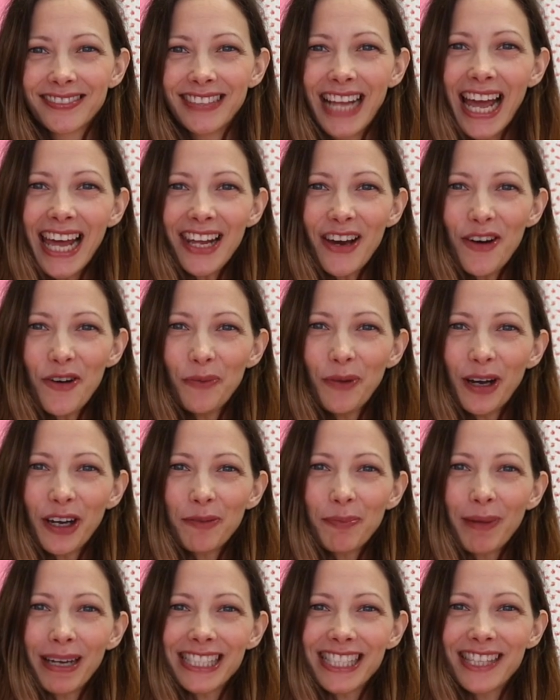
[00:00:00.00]
Hello and
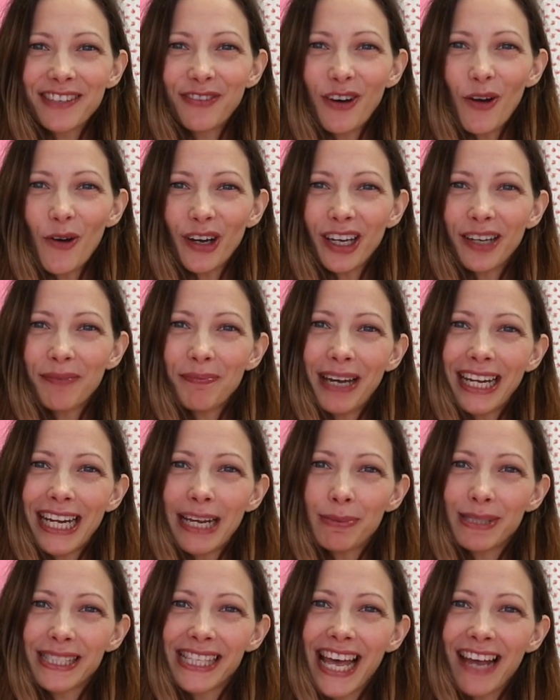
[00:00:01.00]
welcome back to the vlog. My
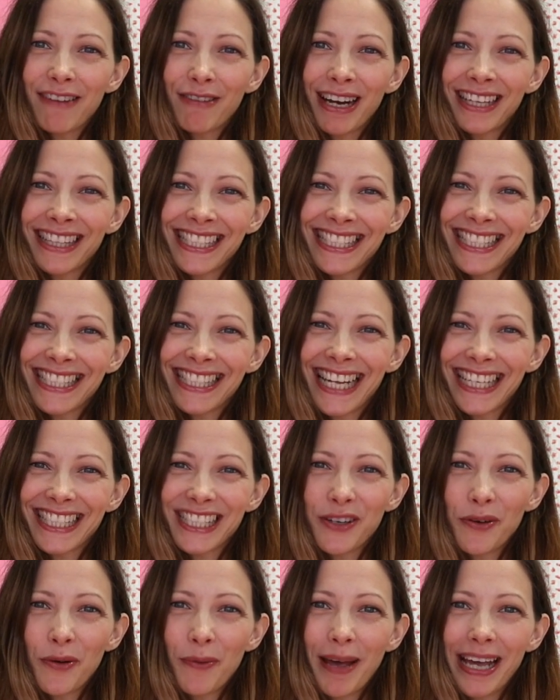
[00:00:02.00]
name's Sarah and this is Like
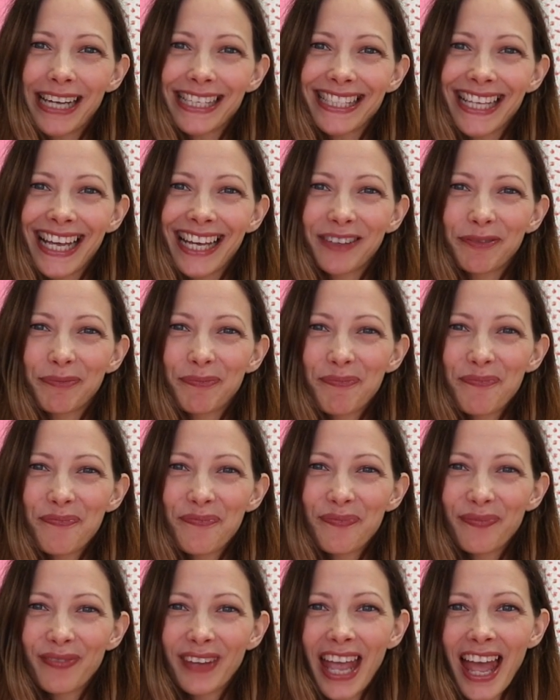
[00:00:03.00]
So Amazing.
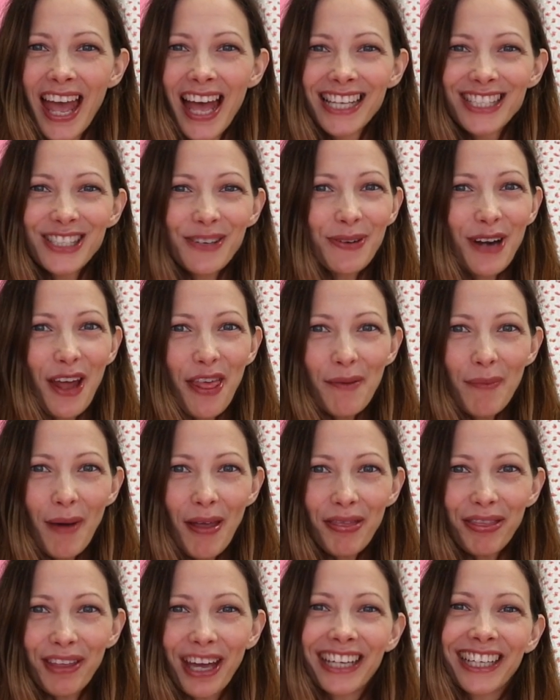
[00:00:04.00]
So another
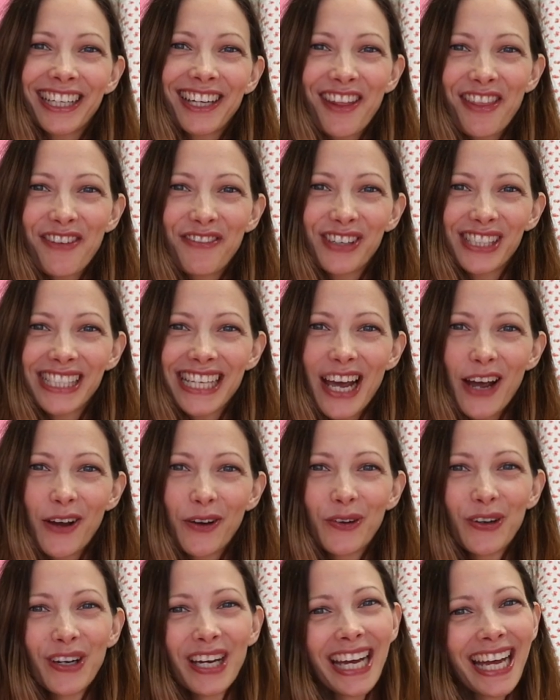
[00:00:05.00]
month and another
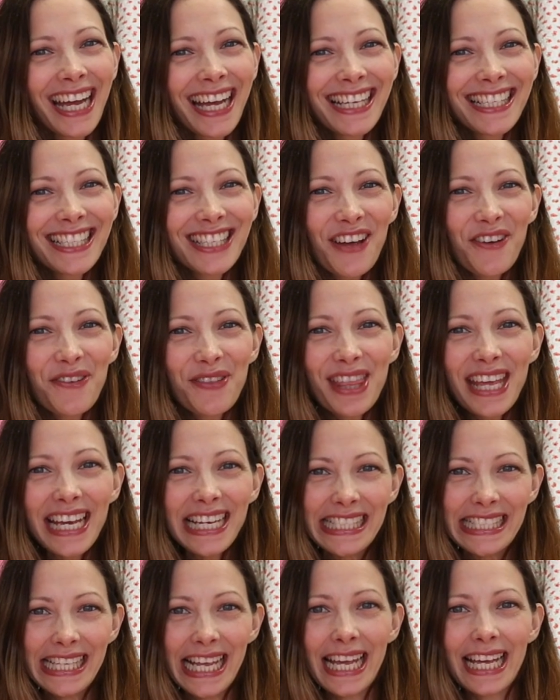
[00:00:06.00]
video. So
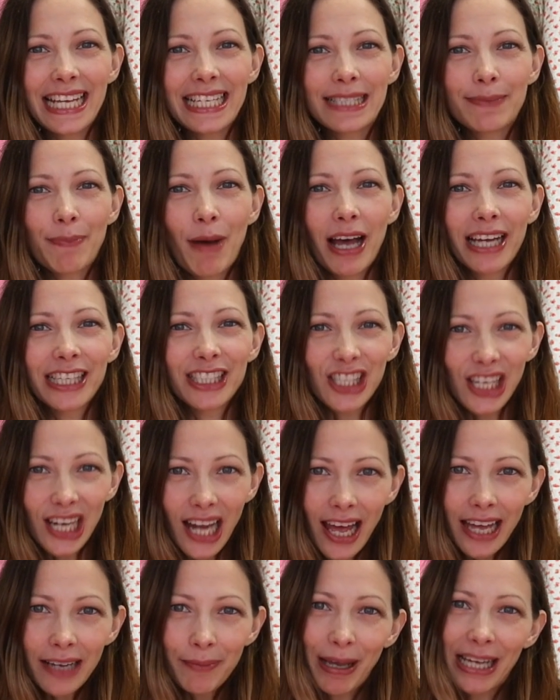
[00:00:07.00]
this is my
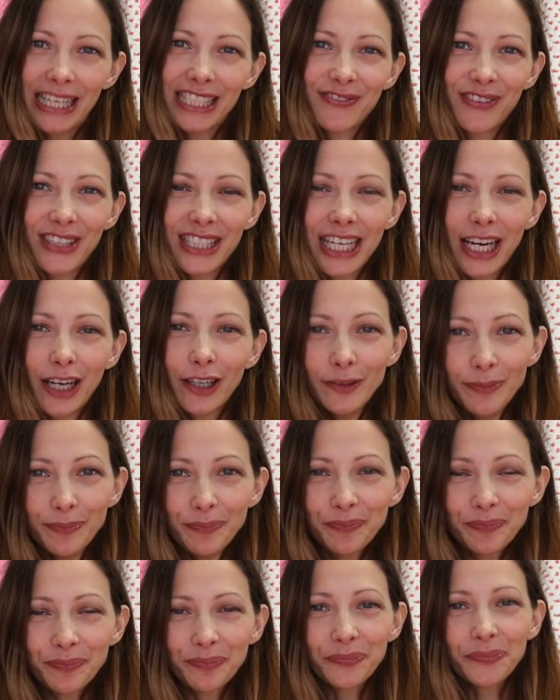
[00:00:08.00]
July makes video.
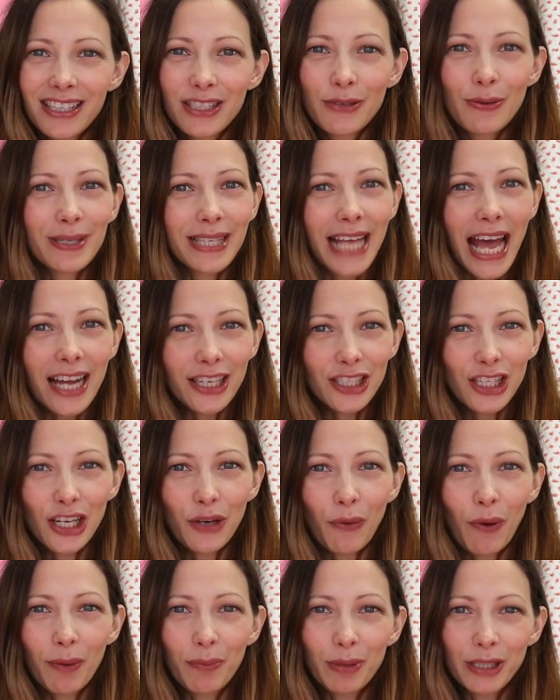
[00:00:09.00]
So I was actually
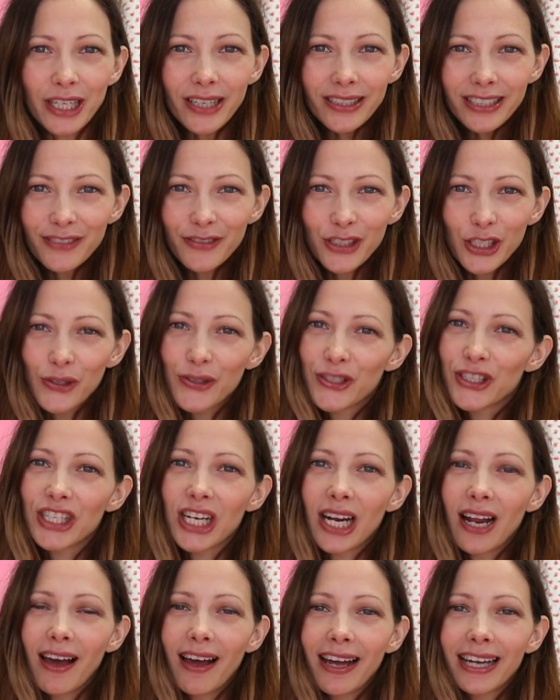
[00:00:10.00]
quite productive during
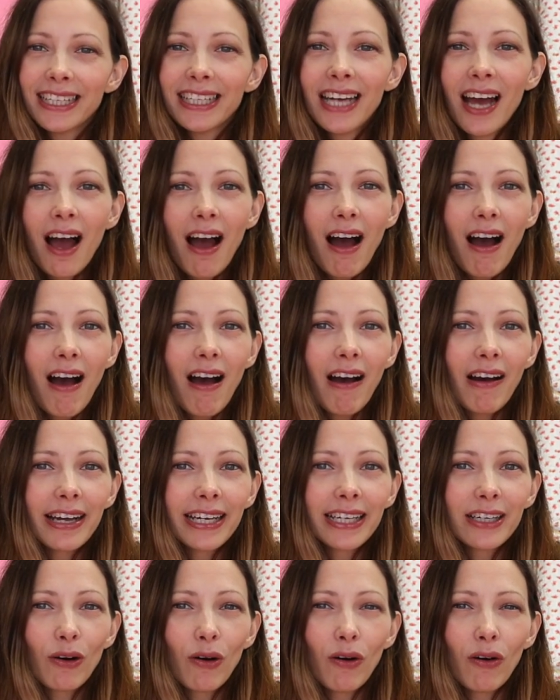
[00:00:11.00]
July.
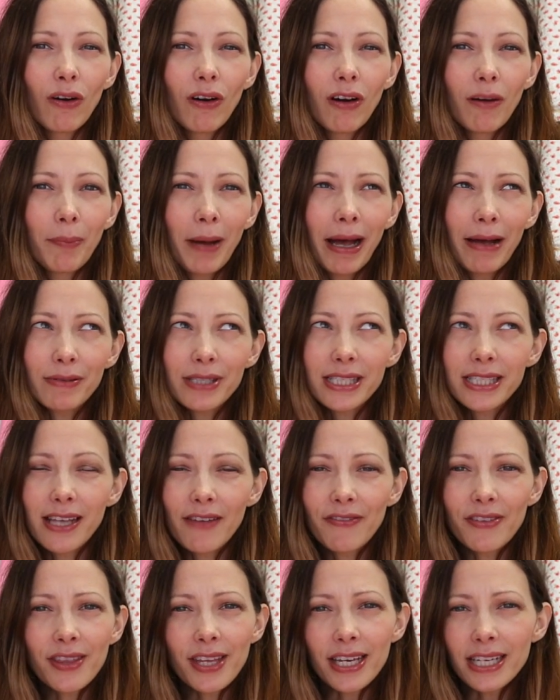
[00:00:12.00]
I got about
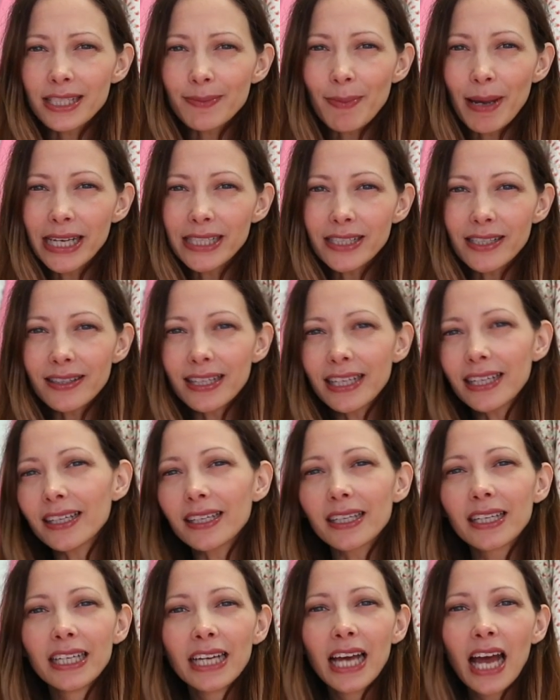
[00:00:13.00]
7 things made, I
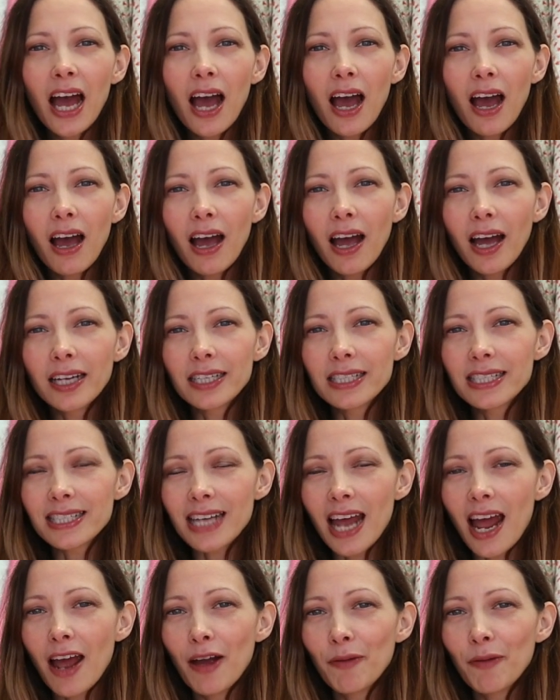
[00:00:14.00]
think. And